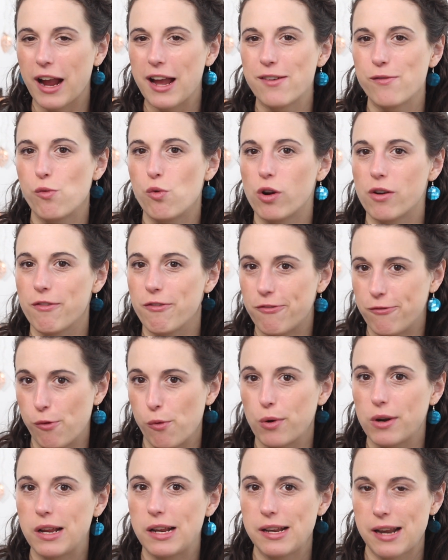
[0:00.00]
I have worn
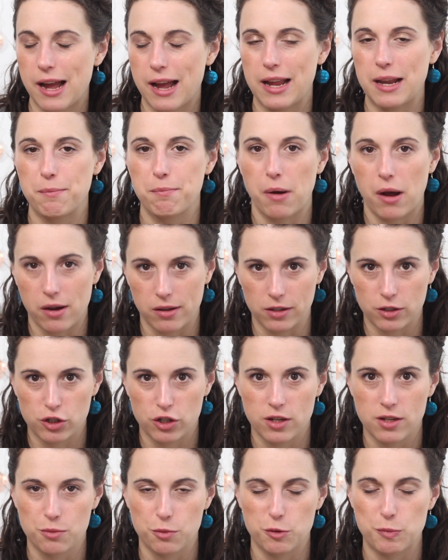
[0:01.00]
49 polishes,